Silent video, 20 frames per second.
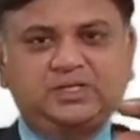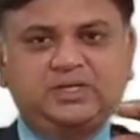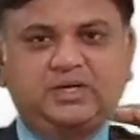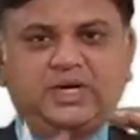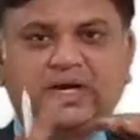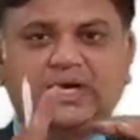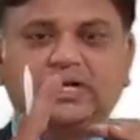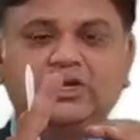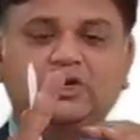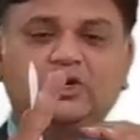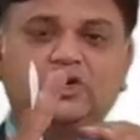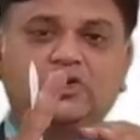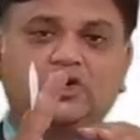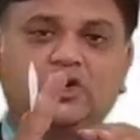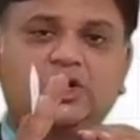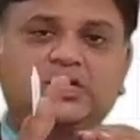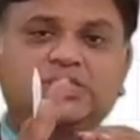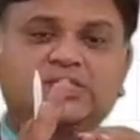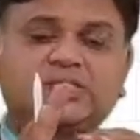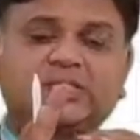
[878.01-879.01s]
and your
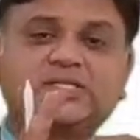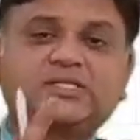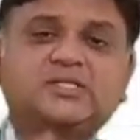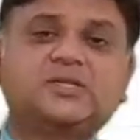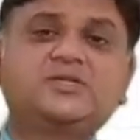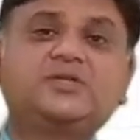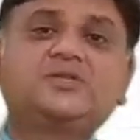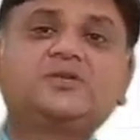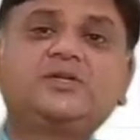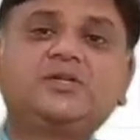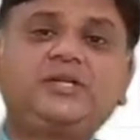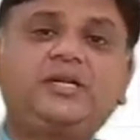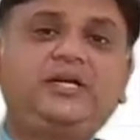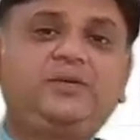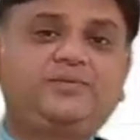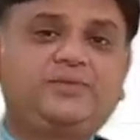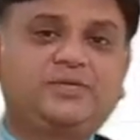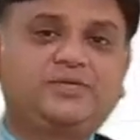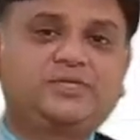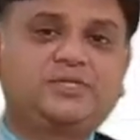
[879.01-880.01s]
cost is
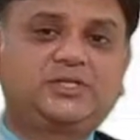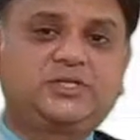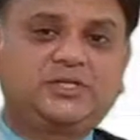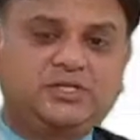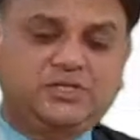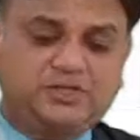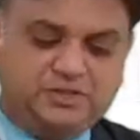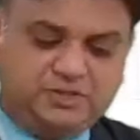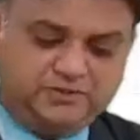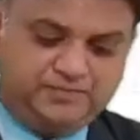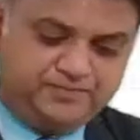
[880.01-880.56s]
13%.